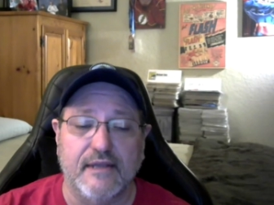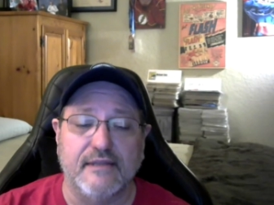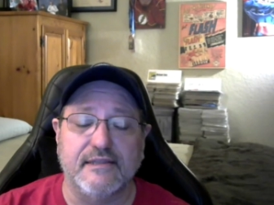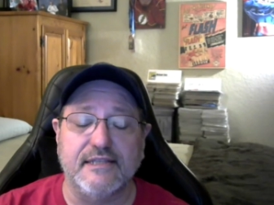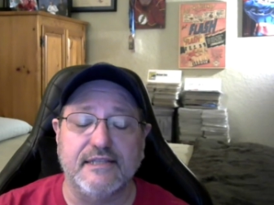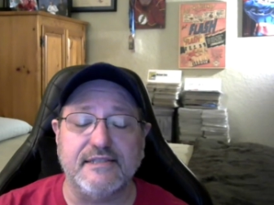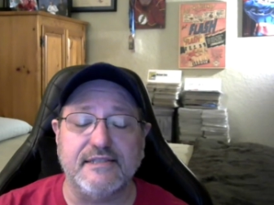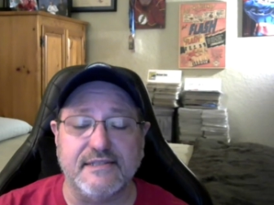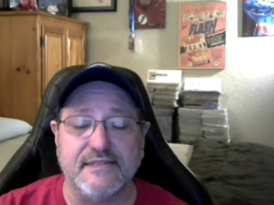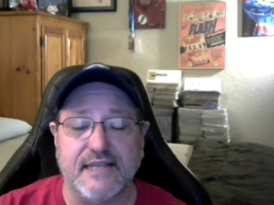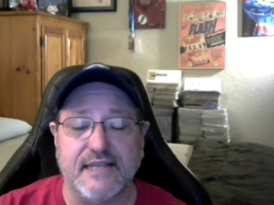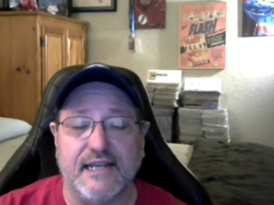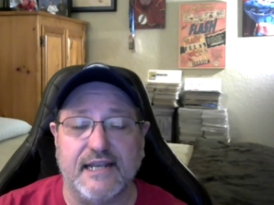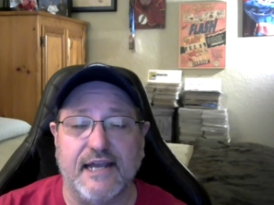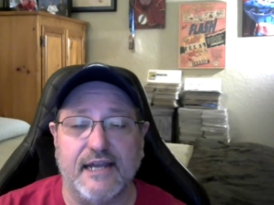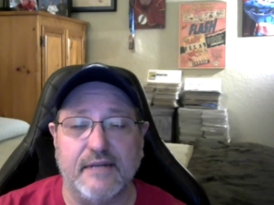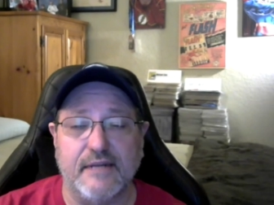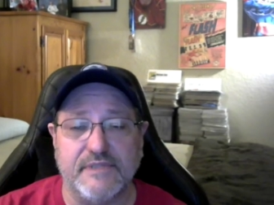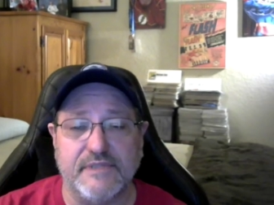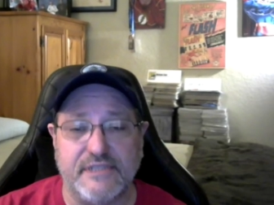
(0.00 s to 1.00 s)
This is the
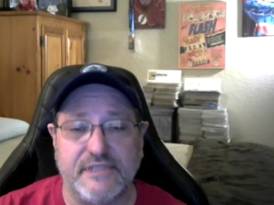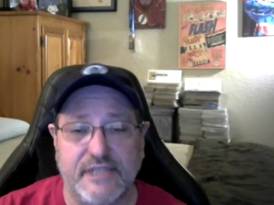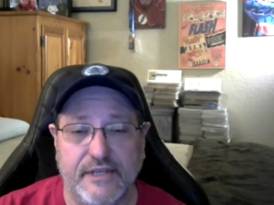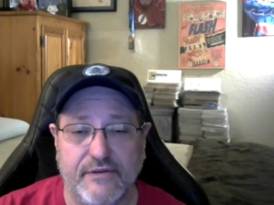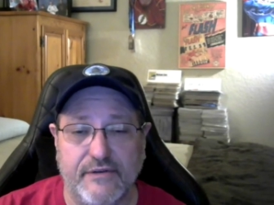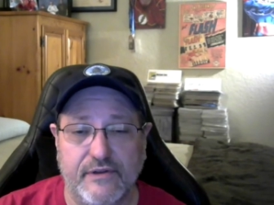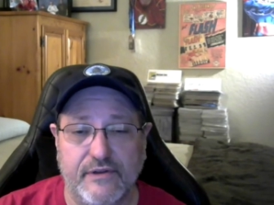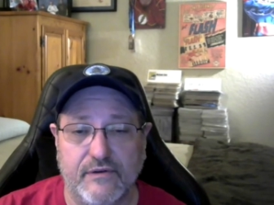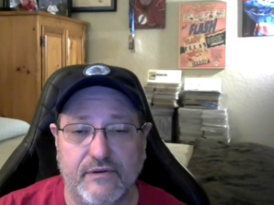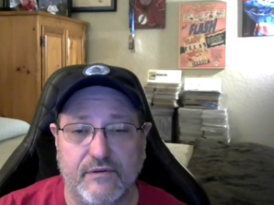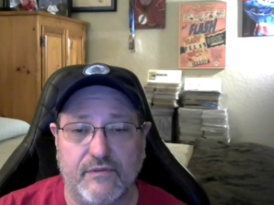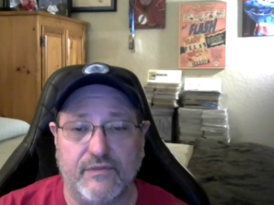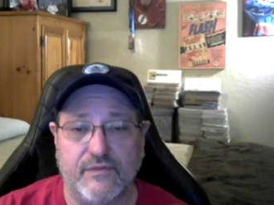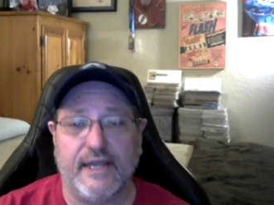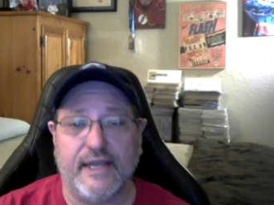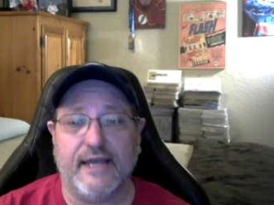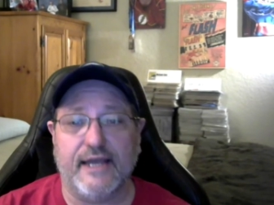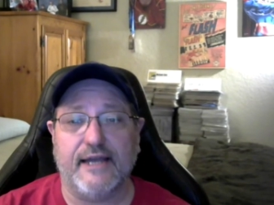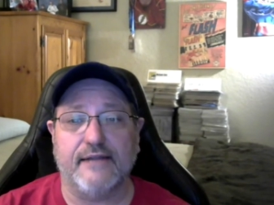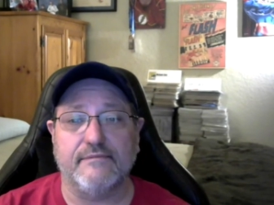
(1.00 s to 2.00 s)
kind of material
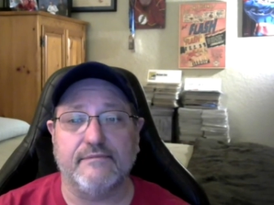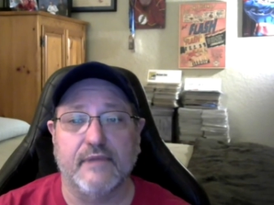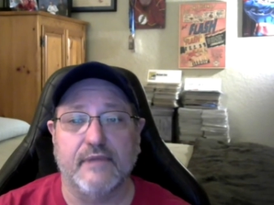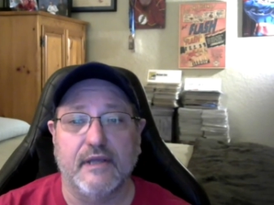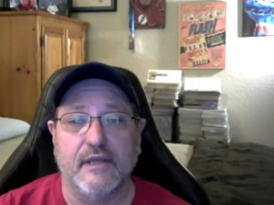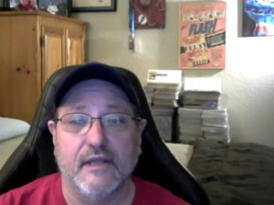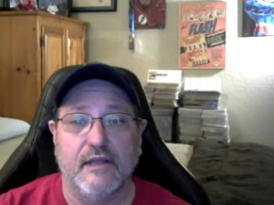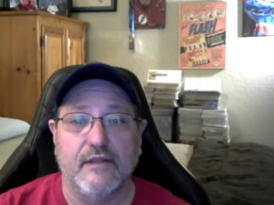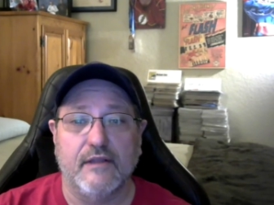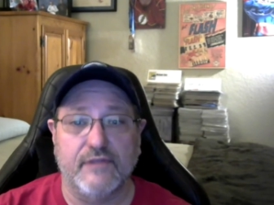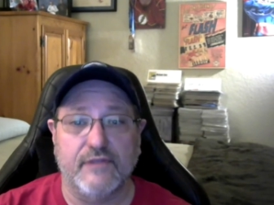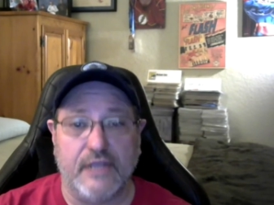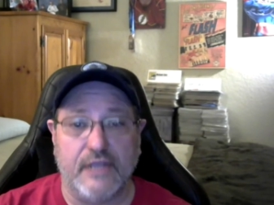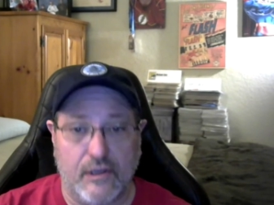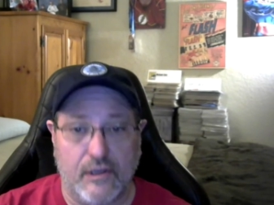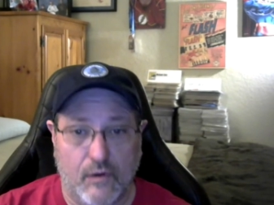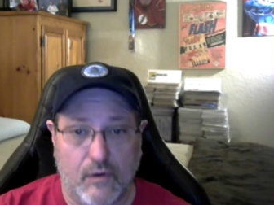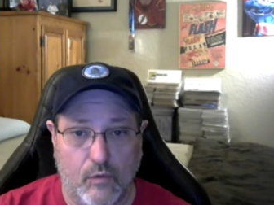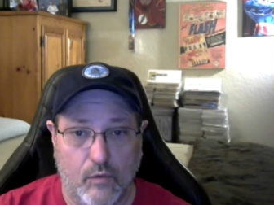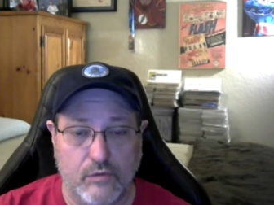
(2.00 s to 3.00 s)
that
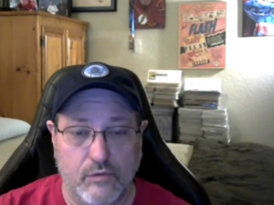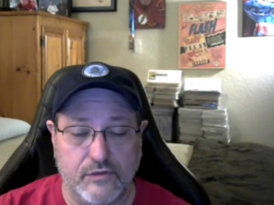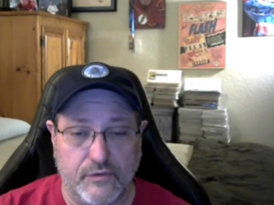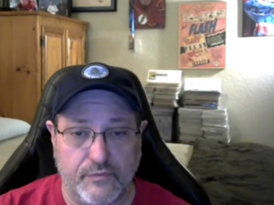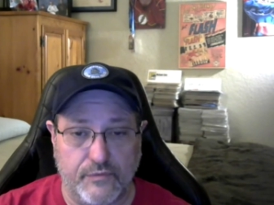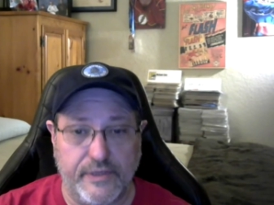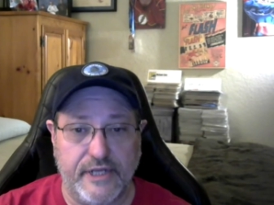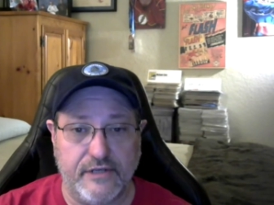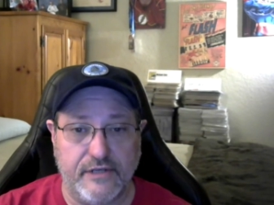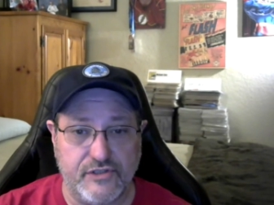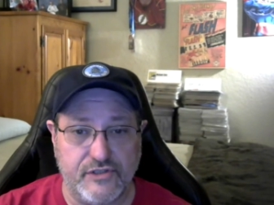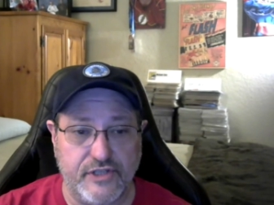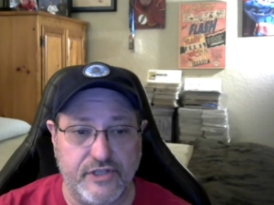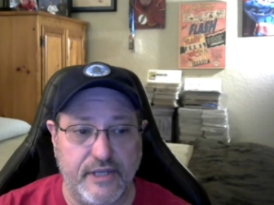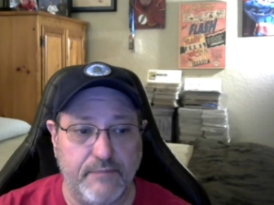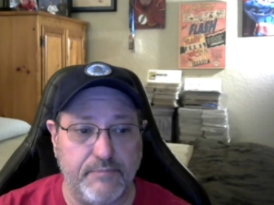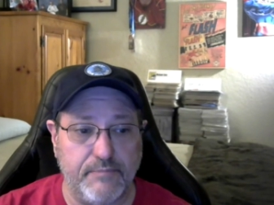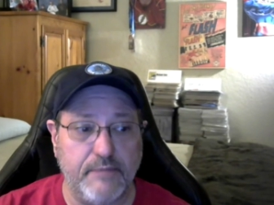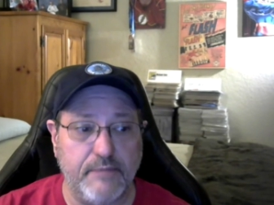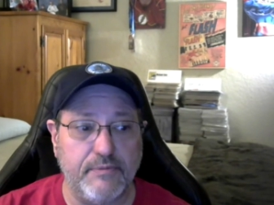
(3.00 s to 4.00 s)
the older
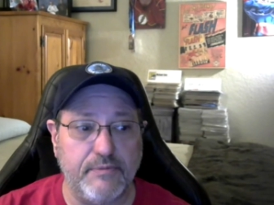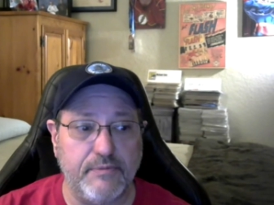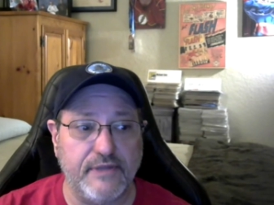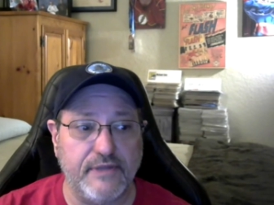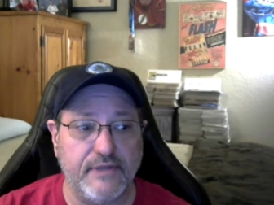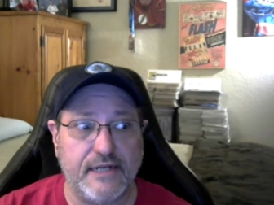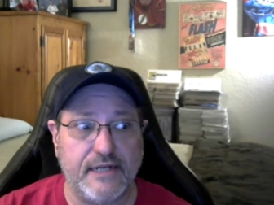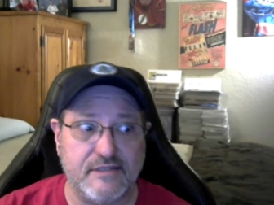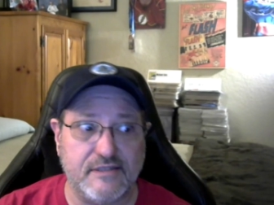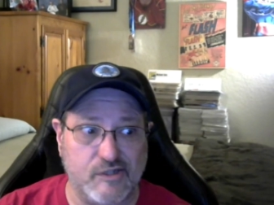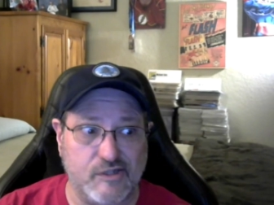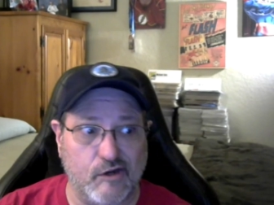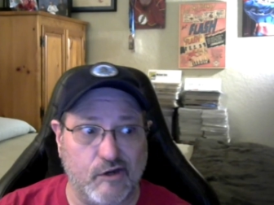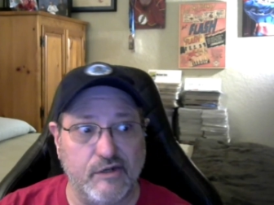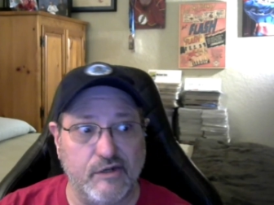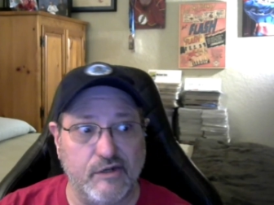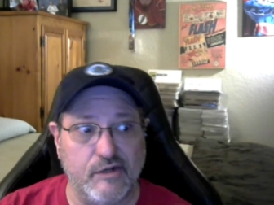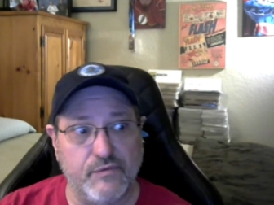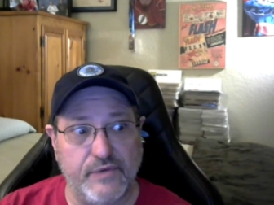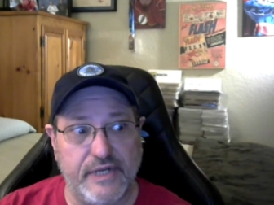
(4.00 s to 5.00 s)
readership, people that had
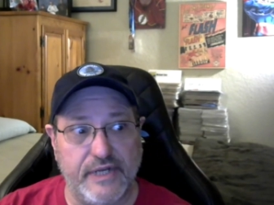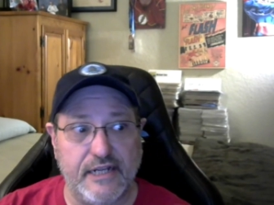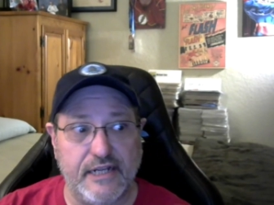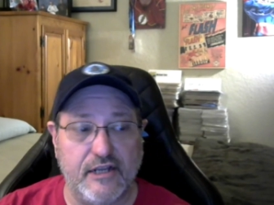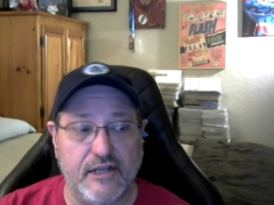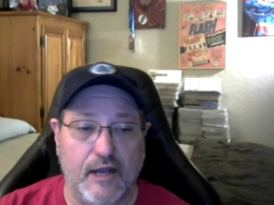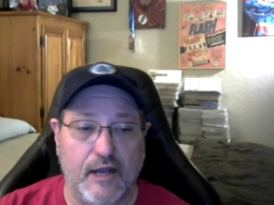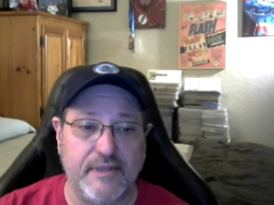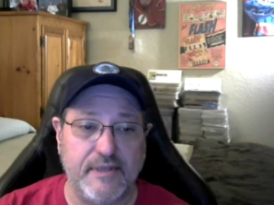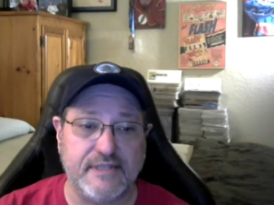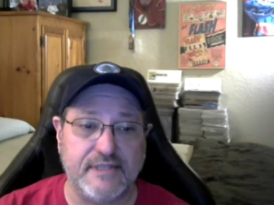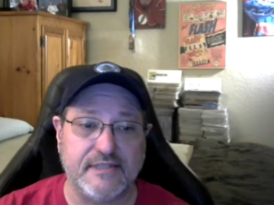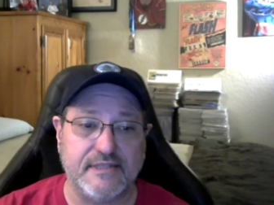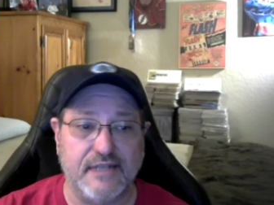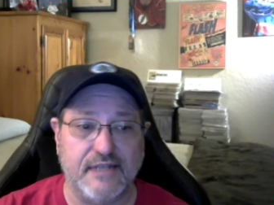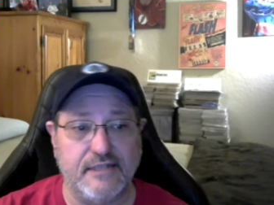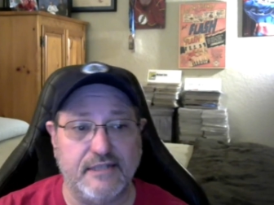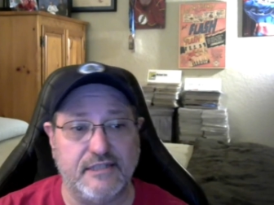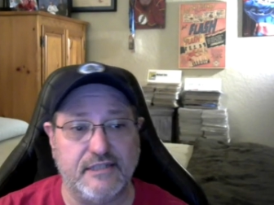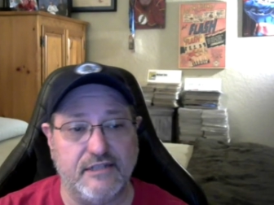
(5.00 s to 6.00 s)
started reading comics in
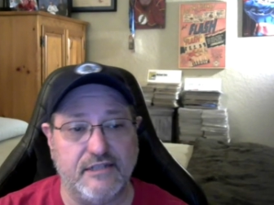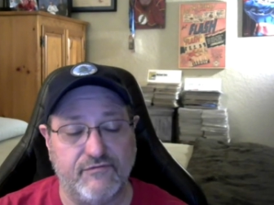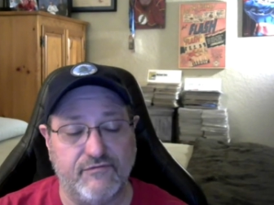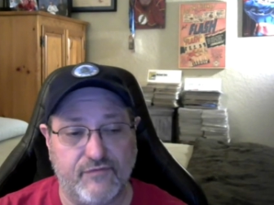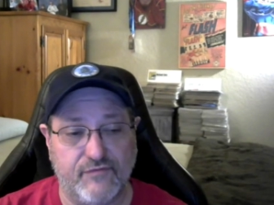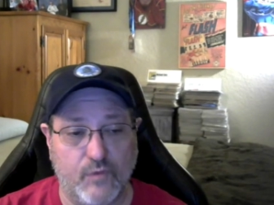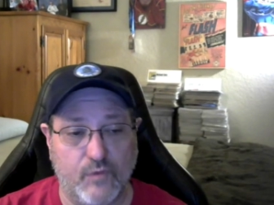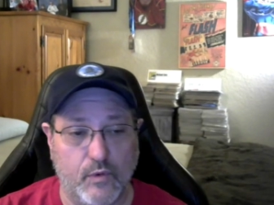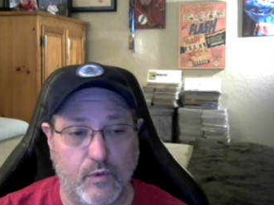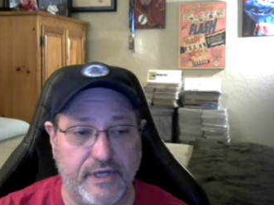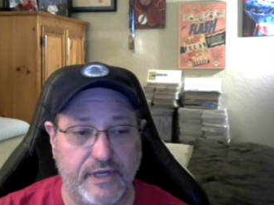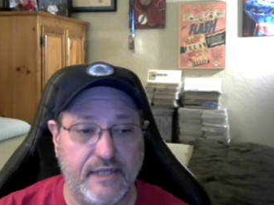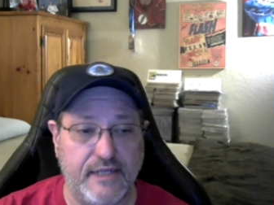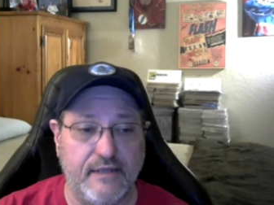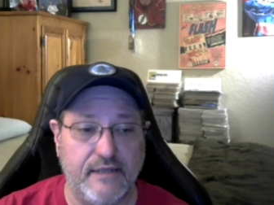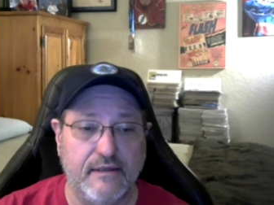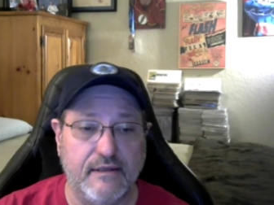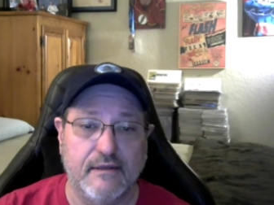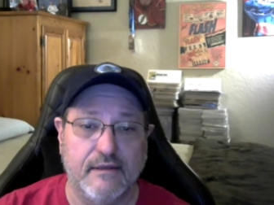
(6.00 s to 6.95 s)
1940,